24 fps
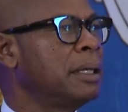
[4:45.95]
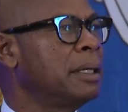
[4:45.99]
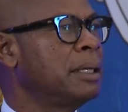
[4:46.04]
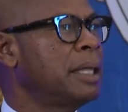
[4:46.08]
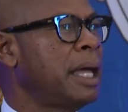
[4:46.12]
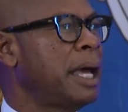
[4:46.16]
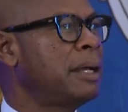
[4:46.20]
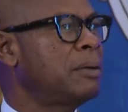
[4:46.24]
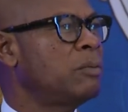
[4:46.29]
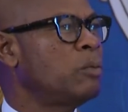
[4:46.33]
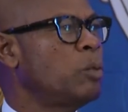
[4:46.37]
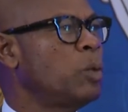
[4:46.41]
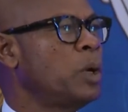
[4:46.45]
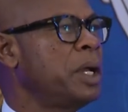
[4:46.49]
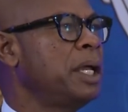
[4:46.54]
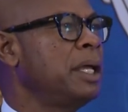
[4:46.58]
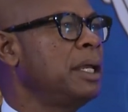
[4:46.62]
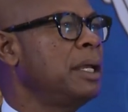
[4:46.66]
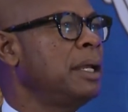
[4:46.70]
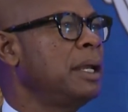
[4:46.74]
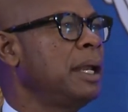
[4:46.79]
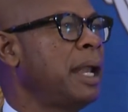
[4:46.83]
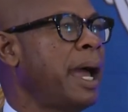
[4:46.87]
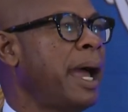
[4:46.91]
that
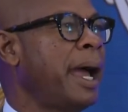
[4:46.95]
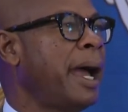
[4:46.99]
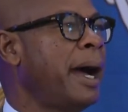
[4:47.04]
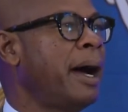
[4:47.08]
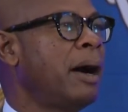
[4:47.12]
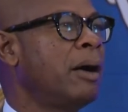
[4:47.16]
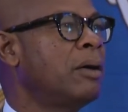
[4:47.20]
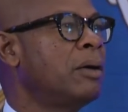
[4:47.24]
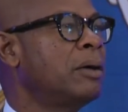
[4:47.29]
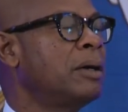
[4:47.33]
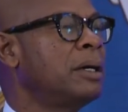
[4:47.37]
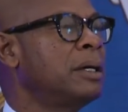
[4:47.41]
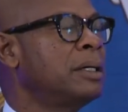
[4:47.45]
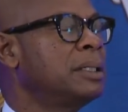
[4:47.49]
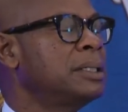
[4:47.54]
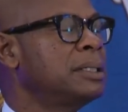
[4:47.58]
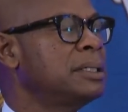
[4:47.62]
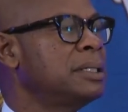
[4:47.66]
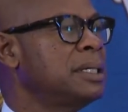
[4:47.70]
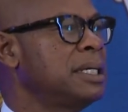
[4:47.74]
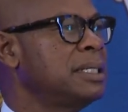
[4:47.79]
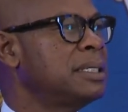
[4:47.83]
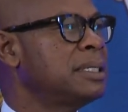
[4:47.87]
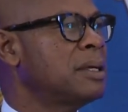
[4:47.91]
we now
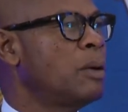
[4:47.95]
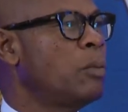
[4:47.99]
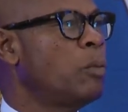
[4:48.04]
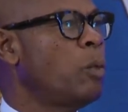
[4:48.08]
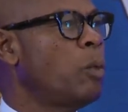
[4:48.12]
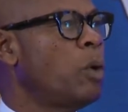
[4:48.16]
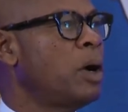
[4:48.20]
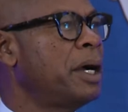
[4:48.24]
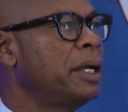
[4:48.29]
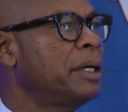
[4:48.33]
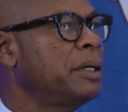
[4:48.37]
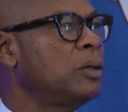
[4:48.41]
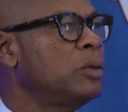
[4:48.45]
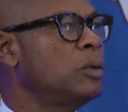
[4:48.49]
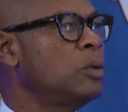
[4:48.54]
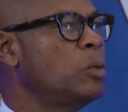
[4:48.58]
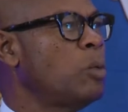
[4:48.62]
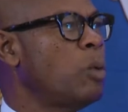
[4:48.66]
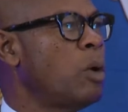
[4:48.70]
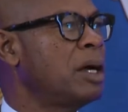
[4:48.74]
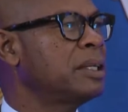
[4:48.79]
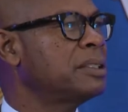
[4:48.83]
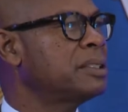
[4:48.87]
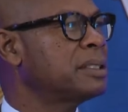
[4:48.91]
see someone who
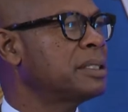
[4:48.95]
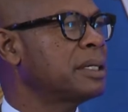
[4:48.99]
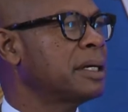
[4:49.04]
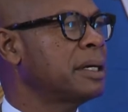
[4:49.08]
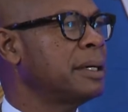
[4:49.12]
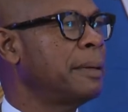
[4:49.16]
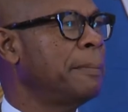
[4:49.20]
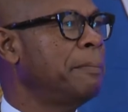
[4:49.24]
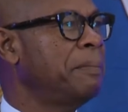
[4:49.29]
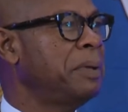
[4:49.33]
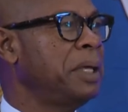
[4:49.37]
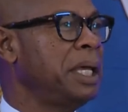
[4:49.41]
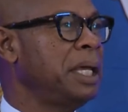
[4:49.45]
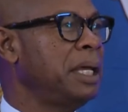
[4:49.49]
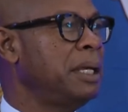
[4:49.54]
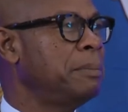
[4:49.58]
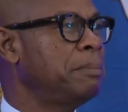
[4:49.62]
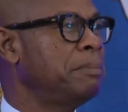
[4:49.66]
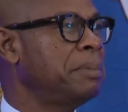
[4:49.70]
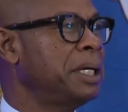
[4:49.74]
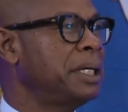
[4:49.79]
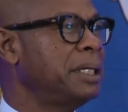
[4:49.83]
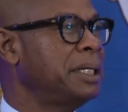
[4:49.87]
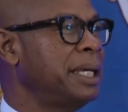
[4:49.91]
wants to
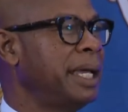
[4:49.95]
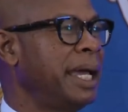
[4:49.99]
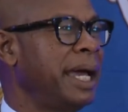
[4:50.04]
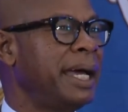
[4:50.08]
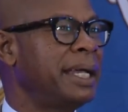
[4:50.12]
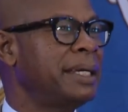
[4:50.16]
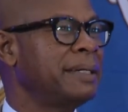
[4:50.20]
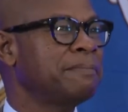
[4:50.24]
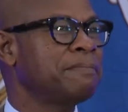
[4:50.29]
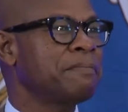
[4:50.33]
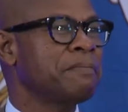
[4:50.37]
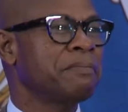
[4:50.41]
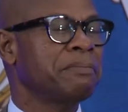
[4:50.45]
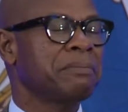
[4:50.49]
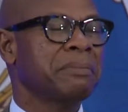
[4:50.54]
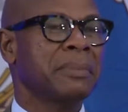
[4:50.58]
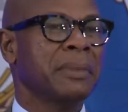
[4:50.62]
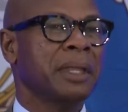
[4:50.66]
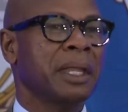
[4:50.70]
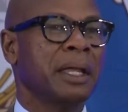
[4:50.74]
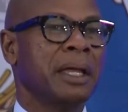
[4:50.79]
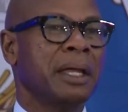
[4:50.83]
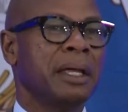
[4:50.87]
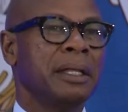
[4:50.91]
compete, but
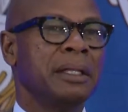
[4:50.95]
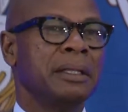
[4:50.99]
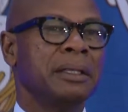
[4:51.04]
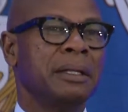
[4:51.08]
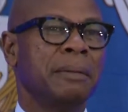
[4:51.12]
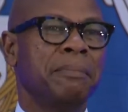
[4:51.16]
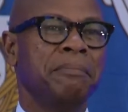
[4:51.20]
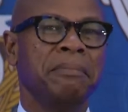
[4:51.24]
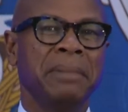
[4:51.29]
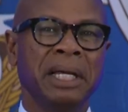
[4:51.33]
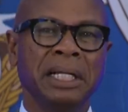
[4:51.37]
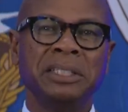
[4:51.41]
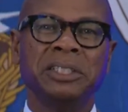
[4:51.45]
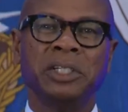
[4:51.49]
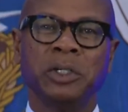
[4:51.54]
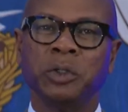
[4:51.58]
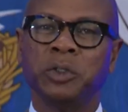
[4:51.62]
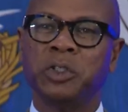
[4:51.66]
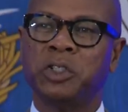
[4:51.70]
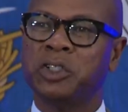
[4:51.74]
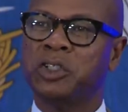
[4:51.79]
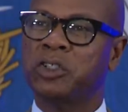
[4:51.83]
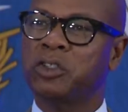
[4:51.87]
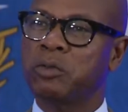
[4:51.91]
yet the mental
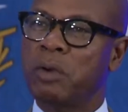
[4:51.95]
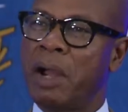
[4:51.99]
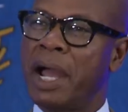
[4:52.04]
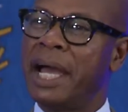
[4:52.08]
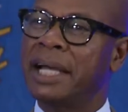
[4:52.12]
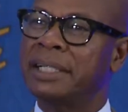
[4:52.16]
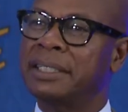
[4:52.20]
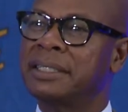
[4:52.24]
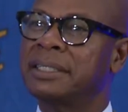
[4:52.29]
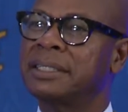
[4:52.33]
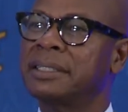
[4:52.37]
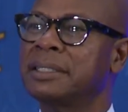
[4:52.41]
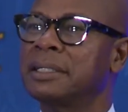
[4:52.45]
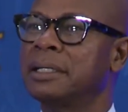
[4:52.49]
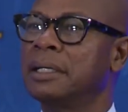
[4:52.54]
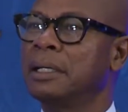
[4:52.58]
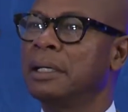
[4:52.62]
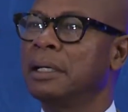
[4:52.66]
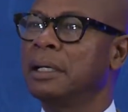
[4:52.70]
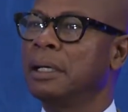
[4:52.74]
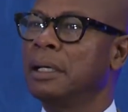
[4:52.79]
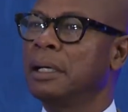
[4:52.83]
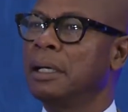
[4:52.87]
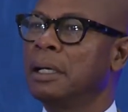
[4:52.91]
stress
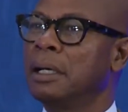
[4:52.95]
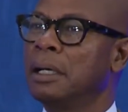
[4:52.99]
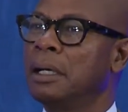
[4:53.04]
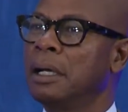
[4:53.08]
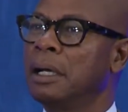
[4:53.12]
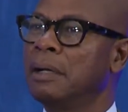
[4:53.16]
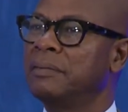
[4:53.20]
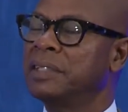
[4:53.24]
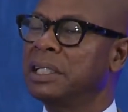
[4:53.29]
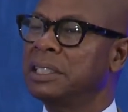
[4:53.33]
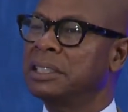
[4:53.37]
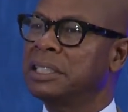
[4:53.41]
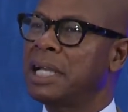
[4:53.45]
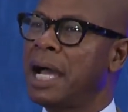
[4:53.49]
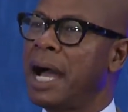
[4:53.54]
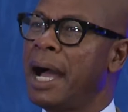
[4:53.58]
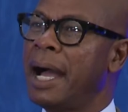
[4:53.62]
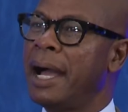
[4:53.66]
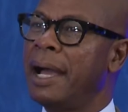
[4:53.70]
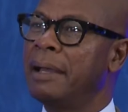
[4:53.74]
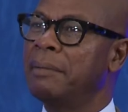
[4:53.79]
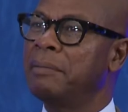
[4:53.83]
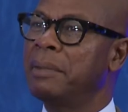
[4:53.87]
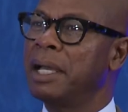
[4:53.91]
of the
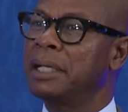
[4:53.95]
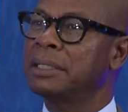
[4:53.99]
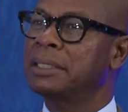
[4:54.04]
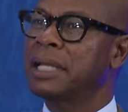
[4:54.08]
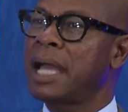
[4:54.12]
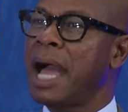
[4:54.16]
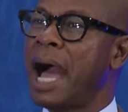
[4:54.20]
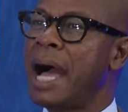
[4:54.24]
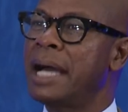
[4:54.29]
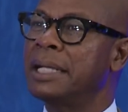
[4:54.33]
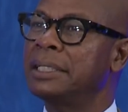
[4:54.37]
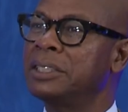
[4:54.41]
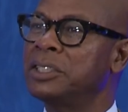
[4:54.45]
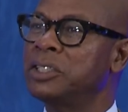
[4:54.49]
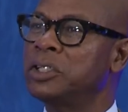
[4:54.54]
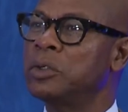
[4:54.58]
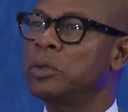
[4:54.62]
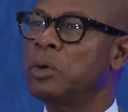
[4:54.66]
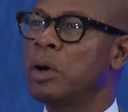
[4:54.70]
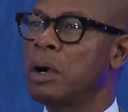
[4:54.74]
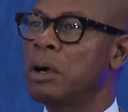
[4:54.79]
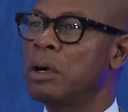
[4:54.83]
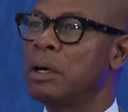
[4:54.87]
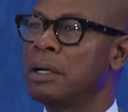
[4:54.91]
time has gotten
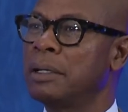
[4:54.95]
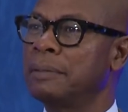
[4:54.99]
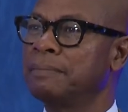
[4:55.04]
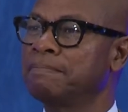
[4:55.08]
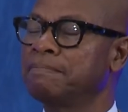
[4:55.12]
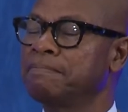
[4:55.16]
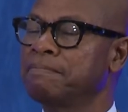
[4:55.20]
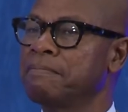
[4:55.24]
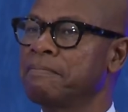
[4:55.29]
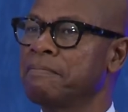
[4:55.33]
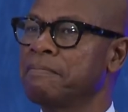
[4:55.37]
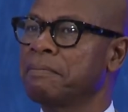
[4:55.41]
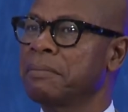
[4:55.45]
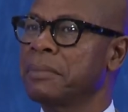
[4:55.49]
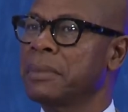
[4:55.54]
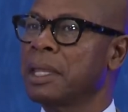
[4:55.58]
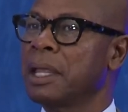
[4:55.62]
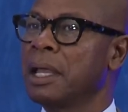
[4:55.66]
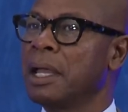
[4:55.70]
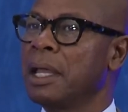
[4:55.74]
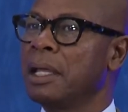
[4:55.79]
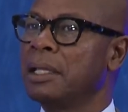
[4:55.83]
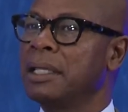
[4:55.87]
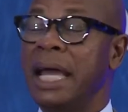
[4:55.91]
to her. Yeah.
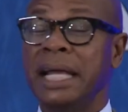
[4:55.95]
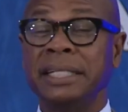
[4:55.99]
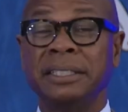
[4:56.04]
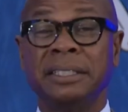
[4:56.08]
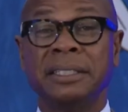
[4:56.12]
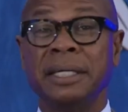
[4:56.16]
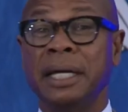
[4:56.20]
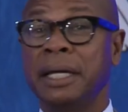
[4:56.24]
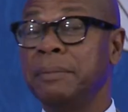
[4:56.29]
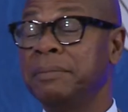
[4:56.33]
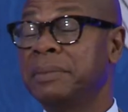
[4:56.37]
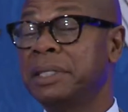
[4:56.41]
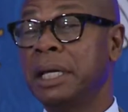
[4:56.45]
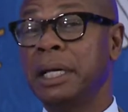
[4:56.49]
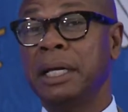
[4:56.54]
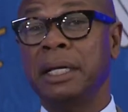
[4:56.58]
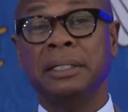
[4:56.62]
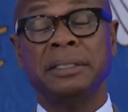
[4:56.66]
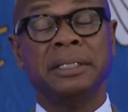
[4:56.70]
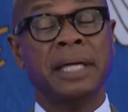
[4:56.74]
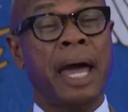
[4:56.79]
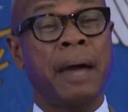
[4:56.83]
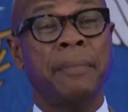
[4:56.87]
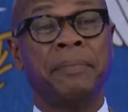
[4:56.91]
That same thing
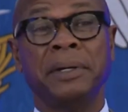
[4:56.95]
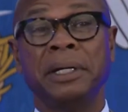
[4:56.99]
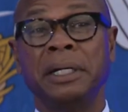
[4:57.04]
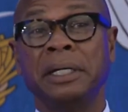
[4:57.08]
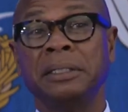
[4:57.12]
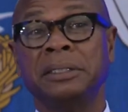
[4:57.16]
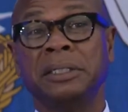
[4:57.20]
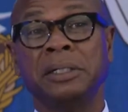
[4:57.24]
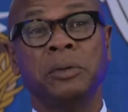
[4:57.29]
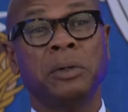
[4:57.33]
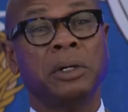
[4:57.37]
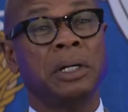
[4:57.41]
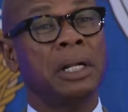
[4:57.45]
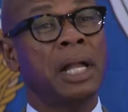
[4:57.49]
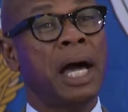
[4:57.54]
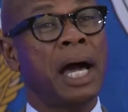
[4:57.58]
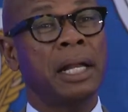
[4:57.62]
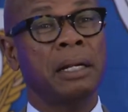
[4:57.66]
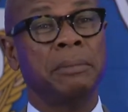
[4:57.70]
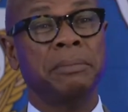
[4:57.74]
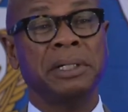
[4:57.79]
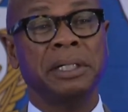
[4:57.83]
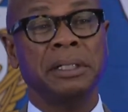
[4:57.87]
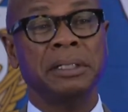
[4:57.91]
is happening to a
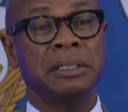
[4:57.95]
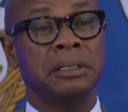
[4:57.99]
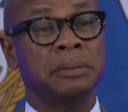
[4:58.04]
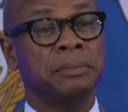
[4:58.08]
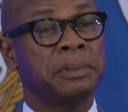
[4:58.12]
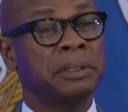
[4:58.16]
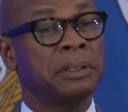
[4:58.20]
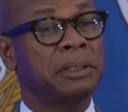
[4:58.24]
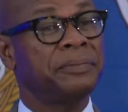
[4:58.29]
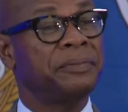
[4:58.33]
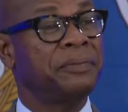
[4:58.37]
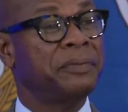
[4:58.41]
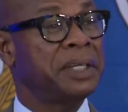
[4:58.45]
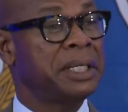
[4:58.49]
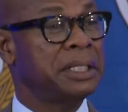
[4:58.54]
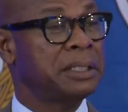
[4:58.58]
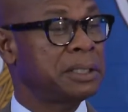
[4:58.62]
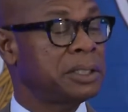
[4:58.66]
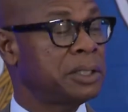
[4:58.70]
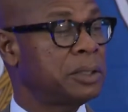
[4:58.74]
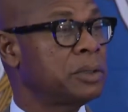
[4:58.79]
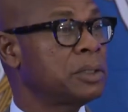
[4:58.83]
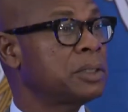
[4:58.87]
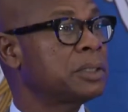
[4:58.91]
lot of municipal
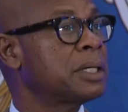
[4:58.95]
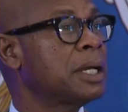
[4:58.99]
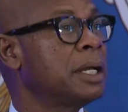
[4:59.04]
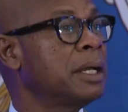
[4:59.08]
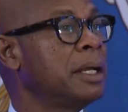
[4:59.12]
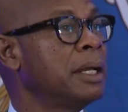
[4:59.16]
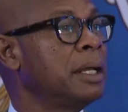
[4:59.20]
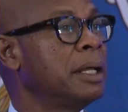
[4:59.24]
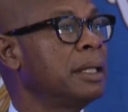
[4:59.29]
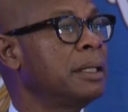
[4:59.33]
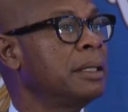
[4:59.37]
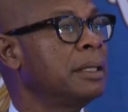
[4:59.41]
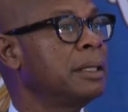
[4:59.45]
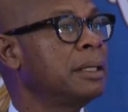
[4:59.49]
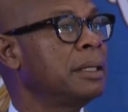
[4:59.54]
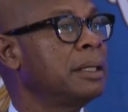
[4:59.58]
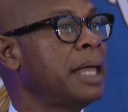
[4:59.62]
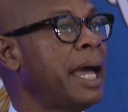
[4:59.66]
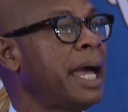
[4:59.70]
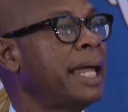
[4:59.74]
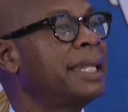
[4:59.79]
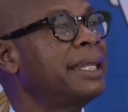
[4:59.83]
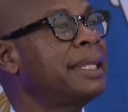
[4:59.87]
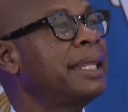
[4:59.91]
officials
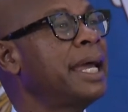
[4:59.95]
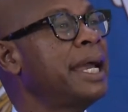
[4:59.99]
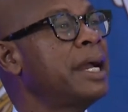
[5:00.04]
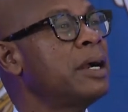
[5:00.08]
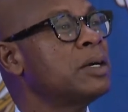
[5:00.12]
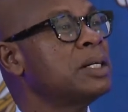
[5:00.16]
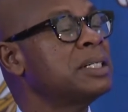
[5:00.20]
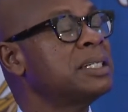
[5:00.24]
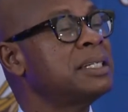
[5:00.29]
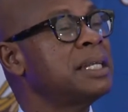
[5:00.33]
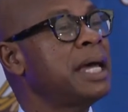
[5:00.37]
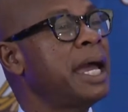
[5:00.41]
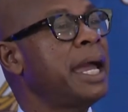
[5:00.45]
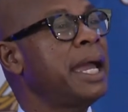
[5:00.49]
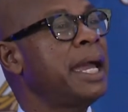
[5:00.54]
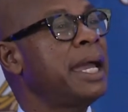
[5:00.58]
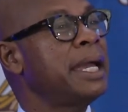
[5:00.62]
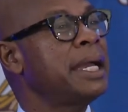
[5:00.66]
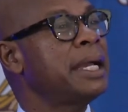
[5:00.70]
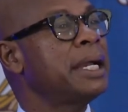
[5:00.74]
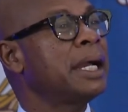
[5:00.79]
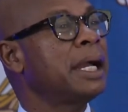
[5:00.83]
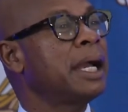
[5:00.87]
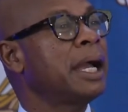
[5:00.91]
that they are
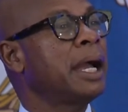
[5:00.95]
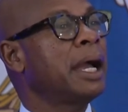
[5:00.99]
saying,